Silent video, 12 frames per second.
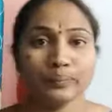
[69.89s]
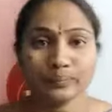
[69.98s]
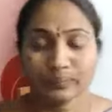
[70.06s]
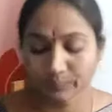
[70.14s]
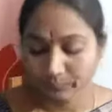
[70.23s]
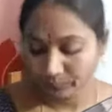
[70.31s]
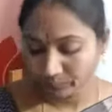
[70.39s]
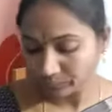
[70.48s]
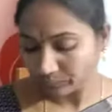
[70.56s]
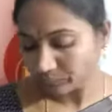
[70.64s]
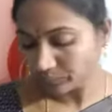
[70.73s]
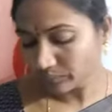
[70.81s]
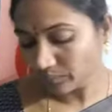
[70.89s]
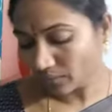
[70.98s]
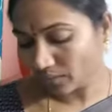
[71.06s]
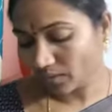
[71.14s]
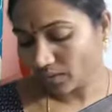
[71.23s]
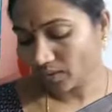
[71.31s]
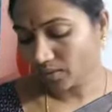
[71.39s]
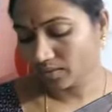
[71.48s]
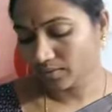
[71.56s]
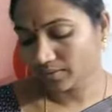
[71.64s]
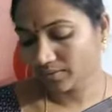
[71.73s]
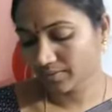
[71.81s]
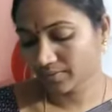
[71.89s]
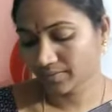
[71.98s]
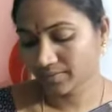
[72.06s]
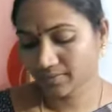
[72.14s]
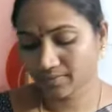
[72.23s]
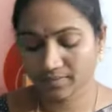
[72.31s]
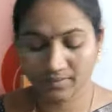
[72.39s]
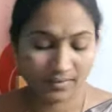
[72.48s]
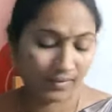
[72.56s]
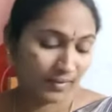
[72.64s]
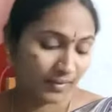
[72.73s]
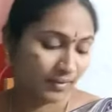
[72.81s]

(silence)